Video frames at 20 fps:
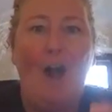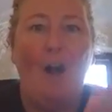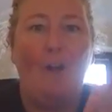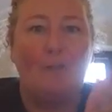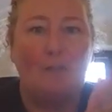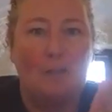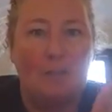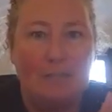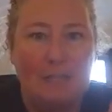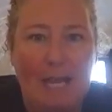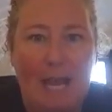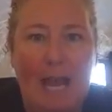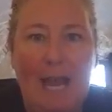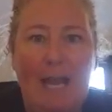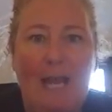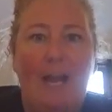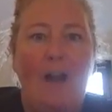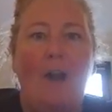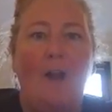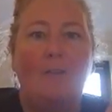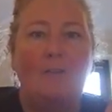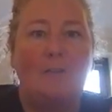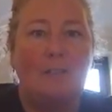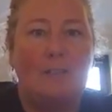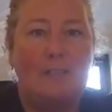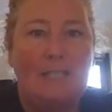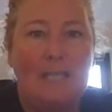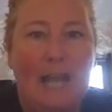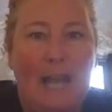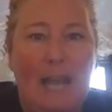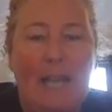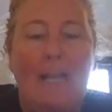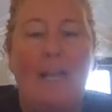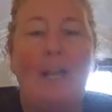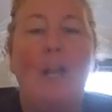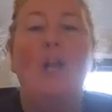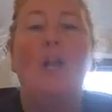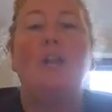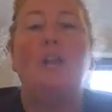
after day after day.